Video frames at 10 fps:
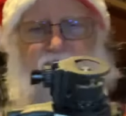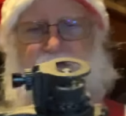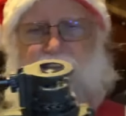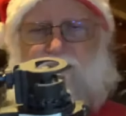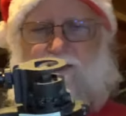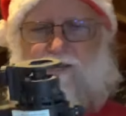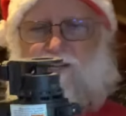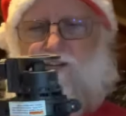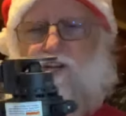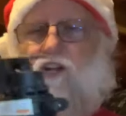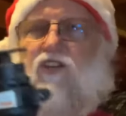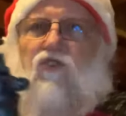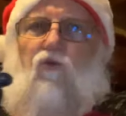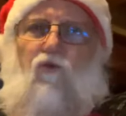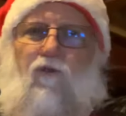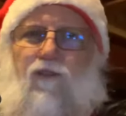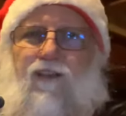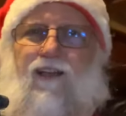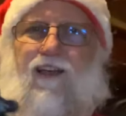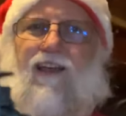a cutting tool.
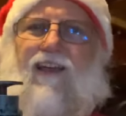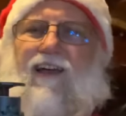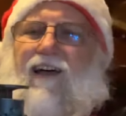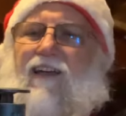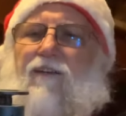I could